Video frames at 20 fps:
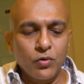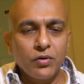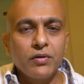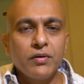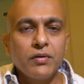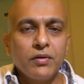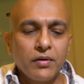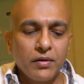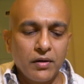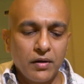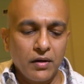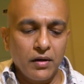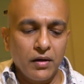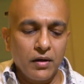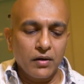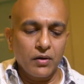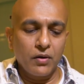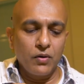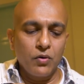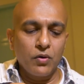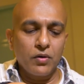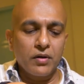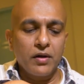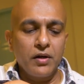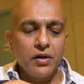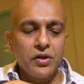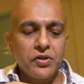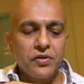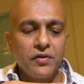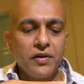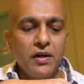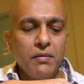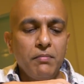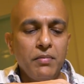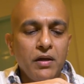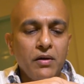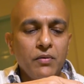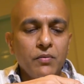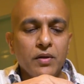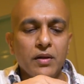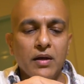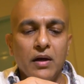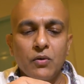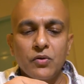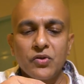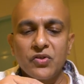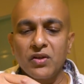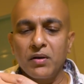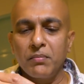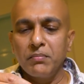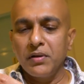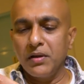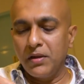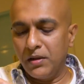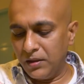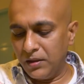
would a good khichdi be without some